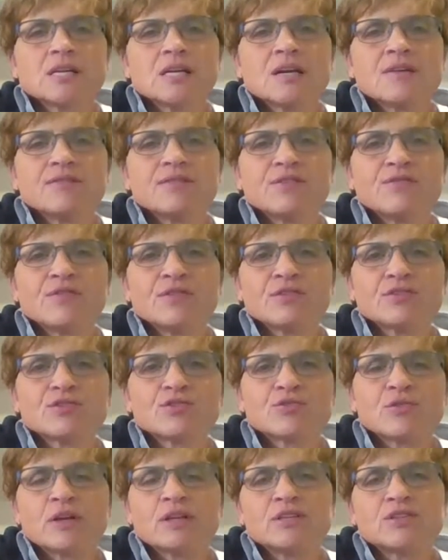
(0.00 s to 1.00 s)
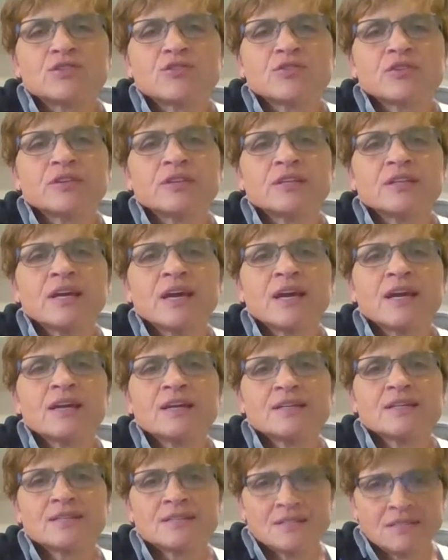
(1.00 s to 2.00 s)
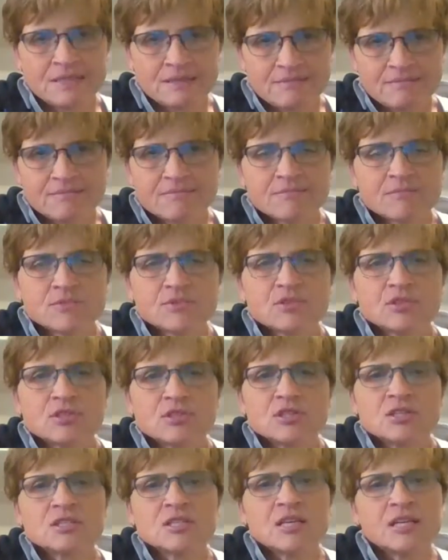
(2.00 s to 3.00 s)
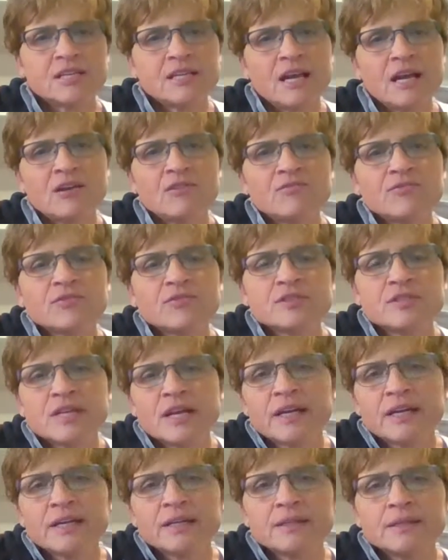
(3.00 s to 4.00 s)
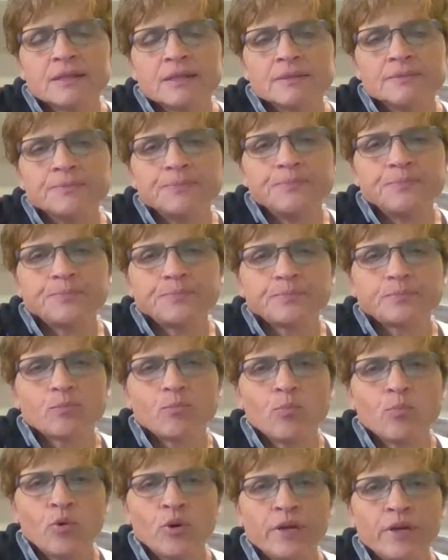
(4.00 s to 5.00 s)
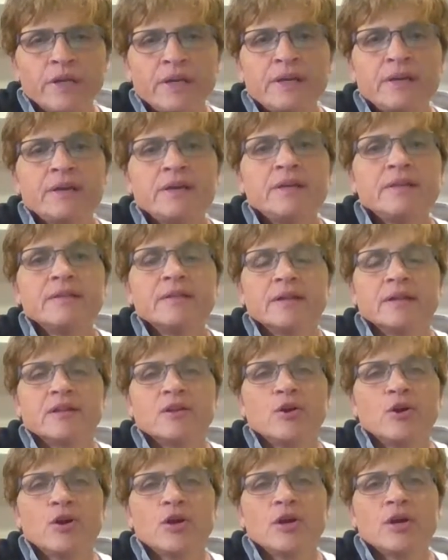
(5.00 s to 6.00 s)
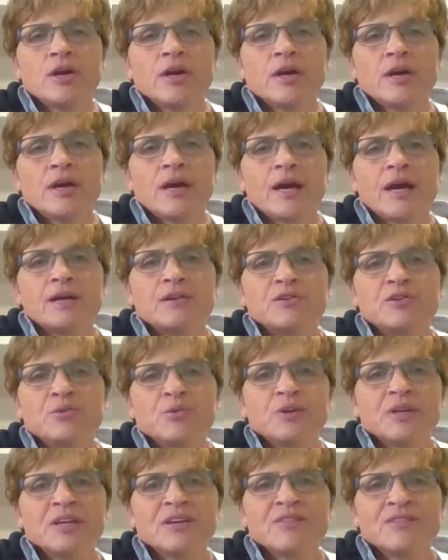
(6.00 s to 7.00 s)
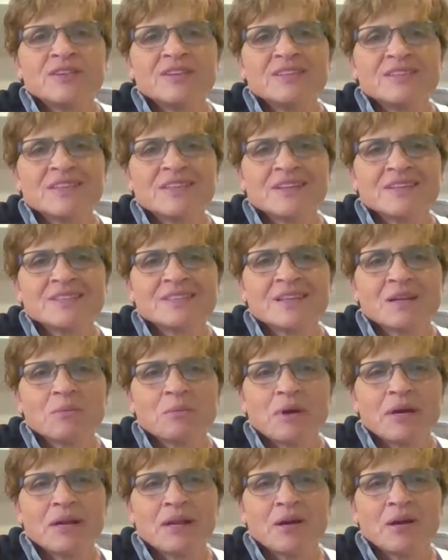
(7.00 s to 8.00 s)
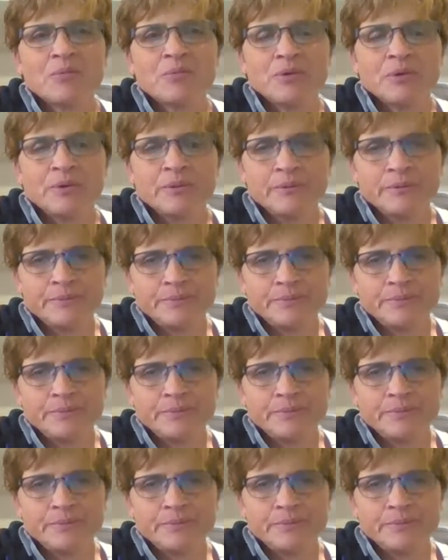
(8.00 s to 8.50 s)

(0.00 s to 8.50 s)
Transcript: If you feel stressed during the day, just sit down for a second and breathe and do any of these things that might help you.